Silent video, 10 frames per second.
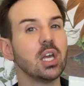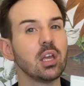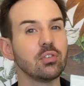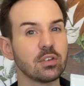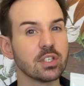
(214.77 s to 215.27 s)

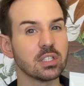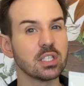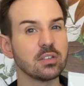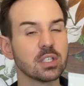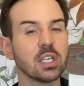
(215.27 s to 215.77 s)
if you have
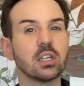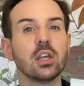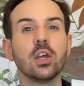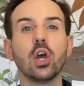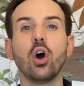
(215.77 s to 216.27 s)
sensitive
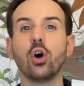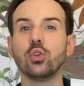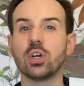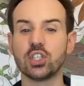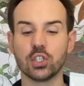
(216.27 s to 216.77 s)
skin or
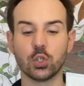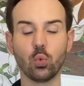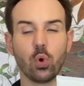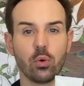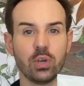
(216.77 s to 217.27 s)
you are just
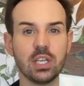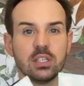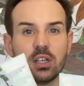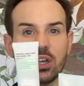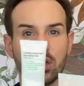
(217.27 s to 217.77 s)

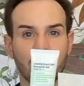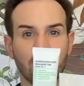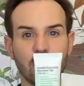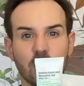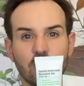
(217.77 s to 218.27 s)
worried,
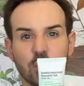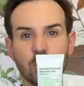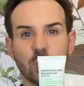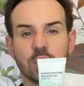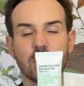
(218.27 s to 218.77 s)

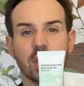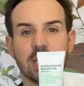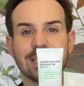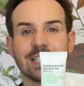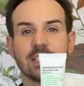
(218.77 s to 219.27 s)
choose
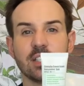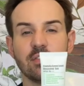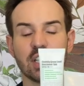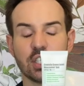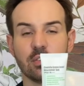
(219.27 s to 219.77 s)
the insecticide
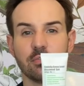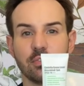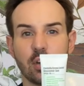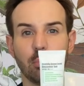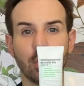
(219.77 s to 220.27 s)
version
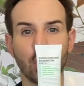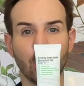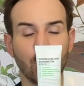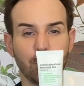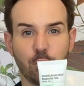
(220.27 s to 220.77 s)
from
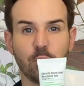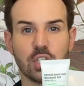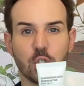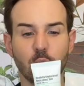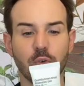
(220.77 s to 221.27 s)

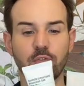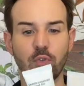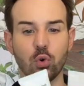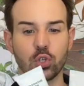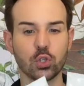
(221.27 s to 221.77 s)
Purito
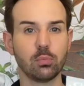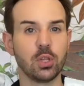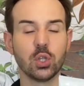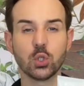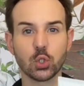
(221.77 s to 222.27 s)
for sure.
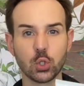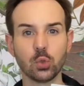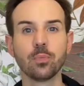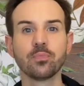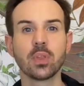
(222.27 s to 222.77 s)
But those
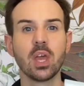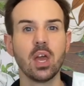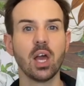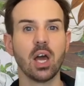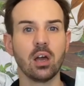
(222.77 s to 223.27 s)
two
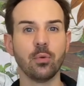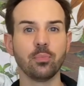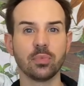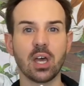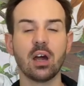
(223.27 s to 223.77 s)

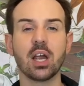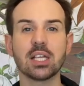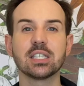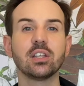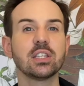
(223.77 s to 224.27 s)
are
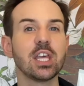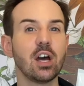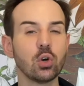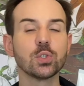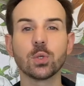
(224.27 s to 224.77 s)
excellent. They
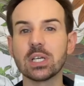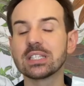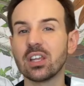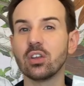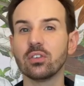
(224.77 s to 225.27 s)
are also
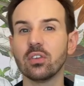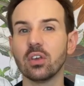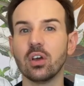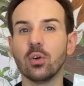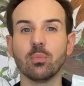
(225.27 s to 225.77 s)
excellent
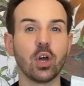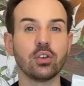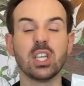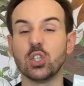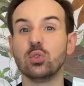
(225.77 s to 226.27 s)
on
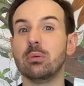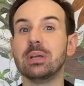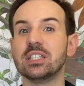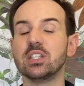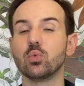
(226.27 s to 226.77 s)
a day-to-day
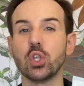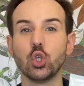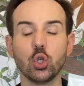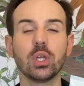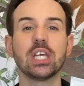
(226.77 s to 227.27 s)
basis. When
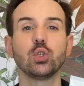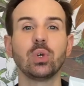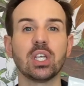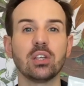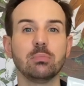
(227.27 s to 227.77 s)
you know that you
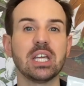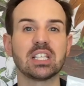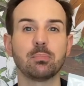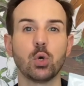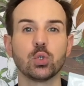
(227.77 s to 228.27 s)
will not be
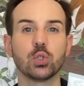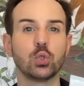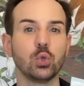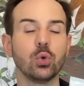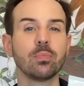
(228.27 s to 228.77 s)
exposed
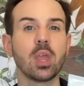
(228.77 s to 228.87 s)
to